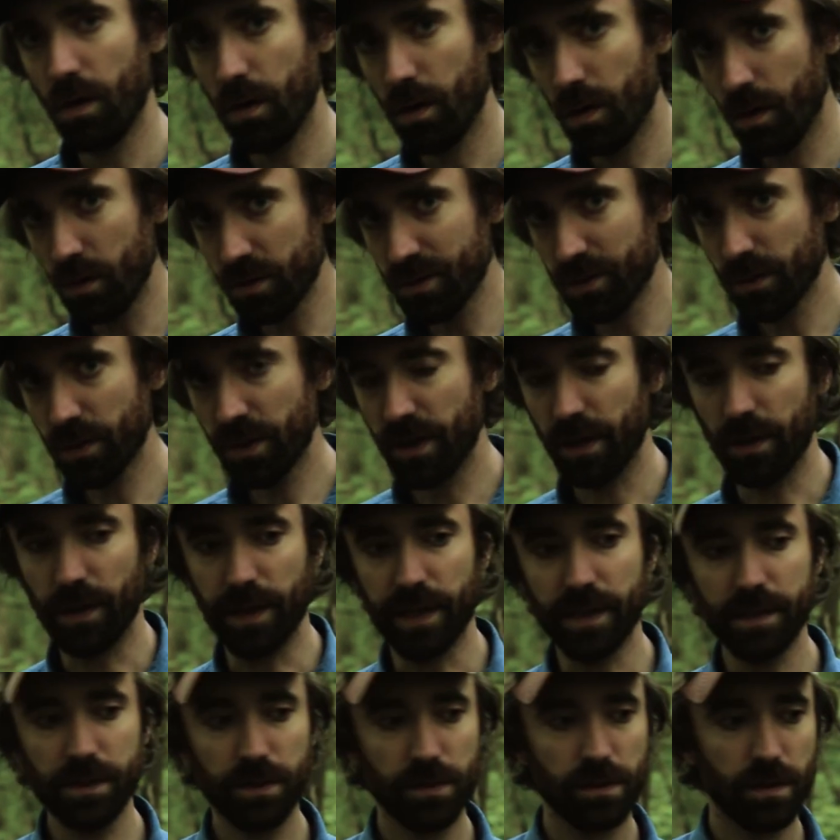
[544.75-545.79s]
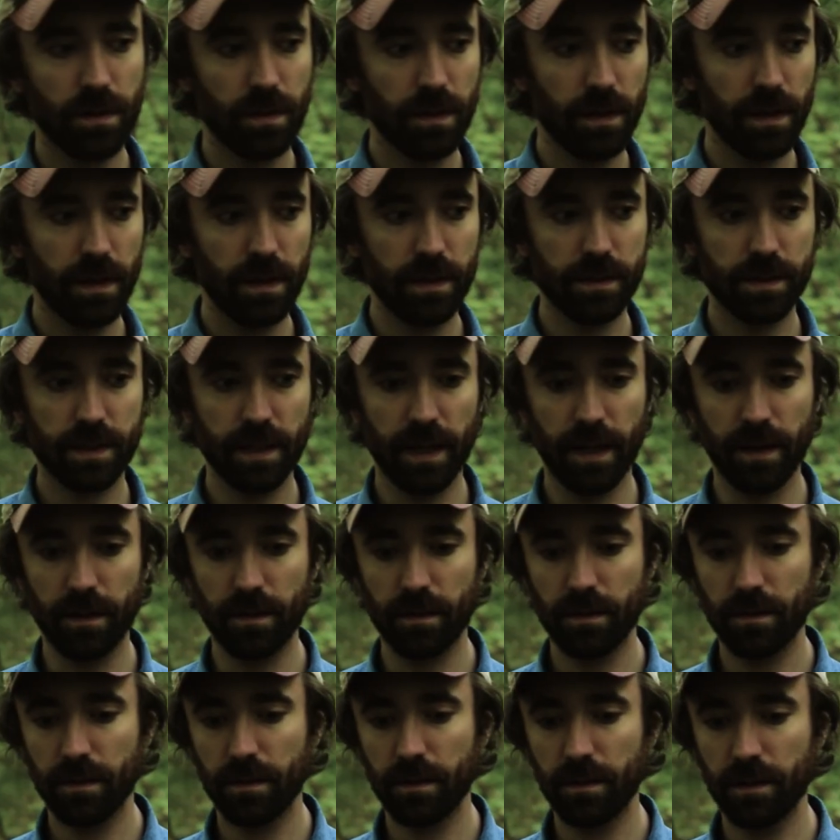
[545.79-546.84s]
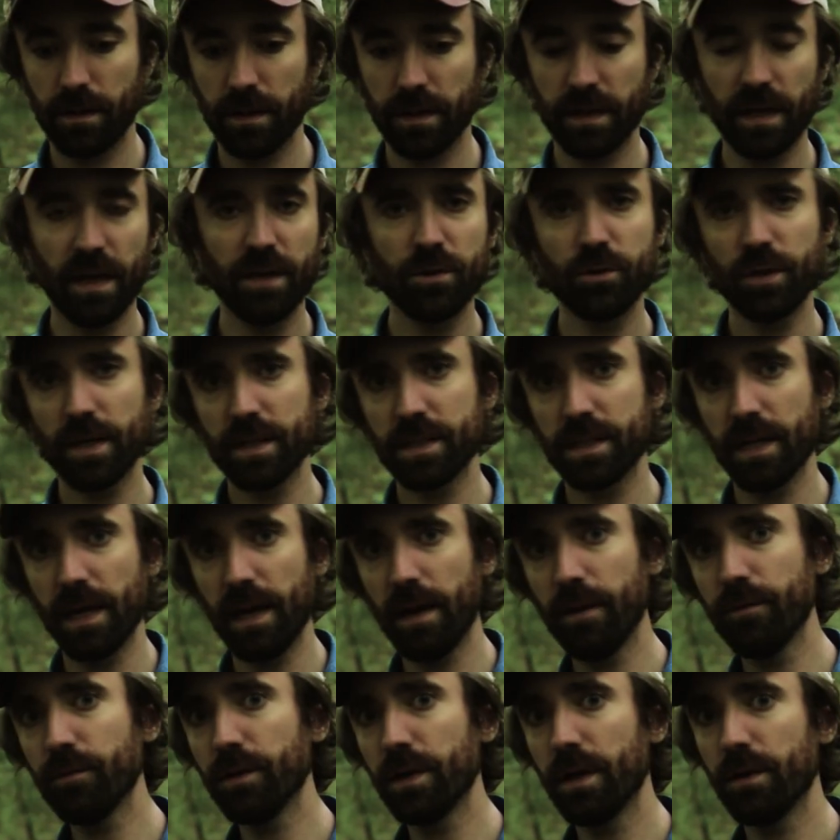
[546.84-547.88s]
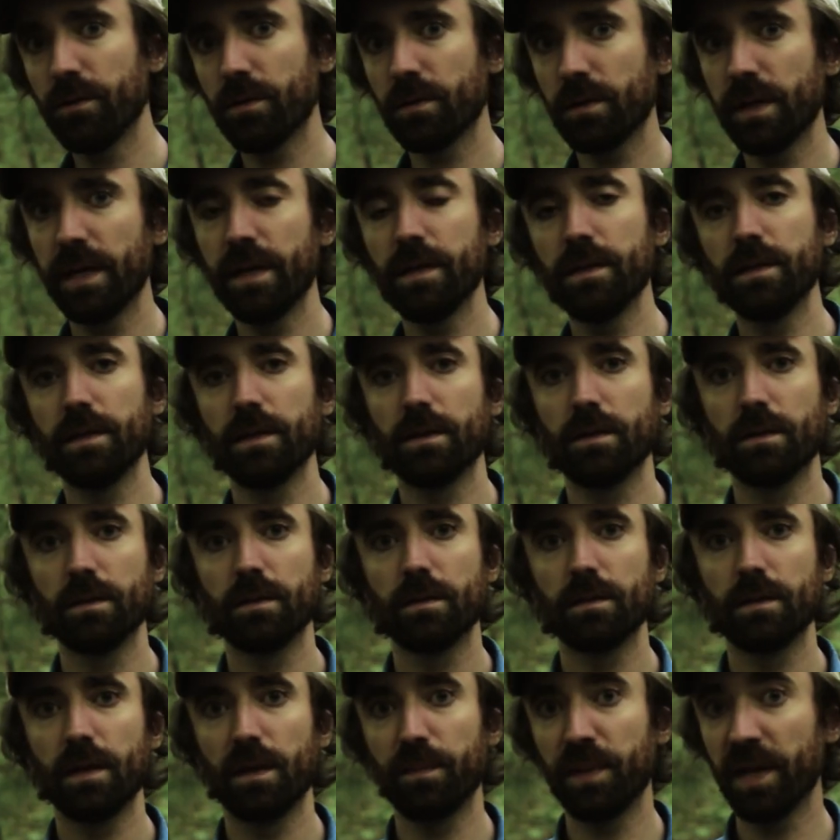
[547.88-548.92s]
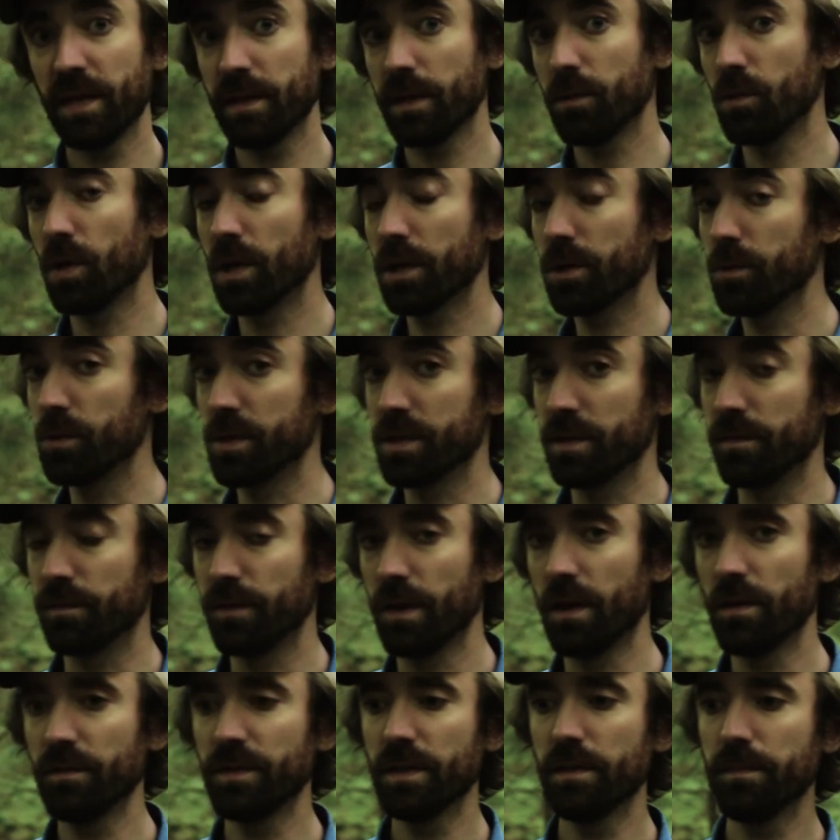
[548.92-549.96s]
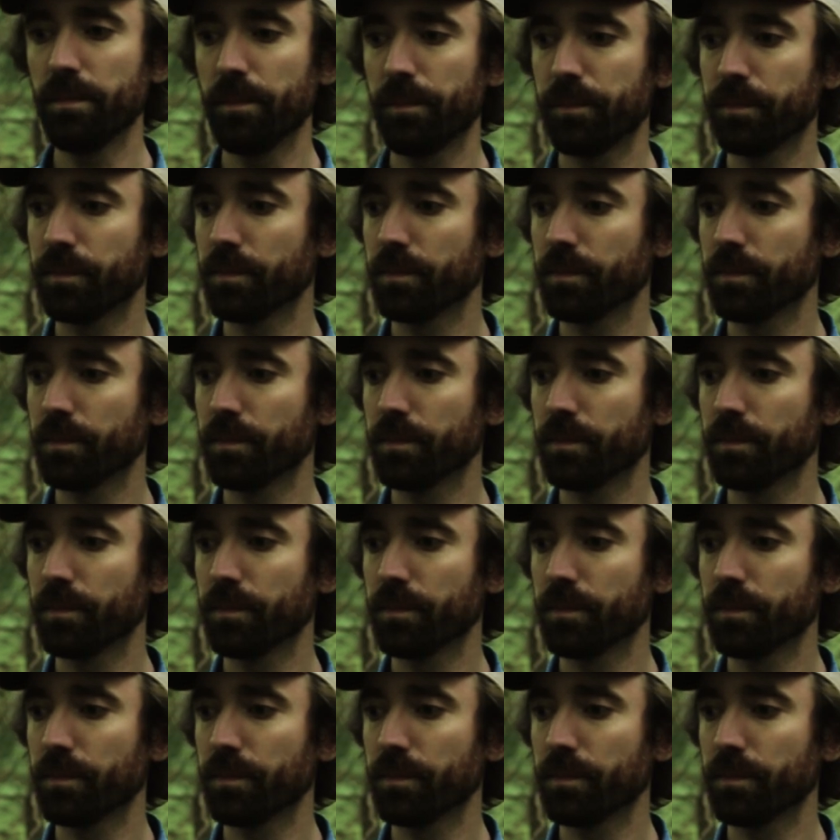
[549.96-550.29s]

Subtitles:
Also curious is that, in contrast to every other land deal that Peleg Walker was involved in,